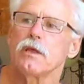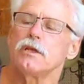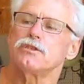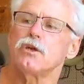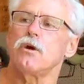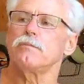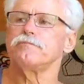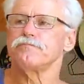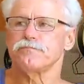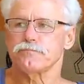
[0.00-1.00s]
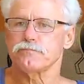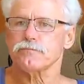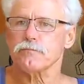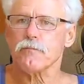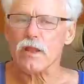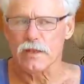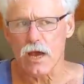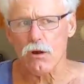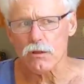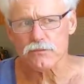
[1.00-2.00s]
And so,
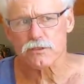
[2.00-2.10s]
now all of a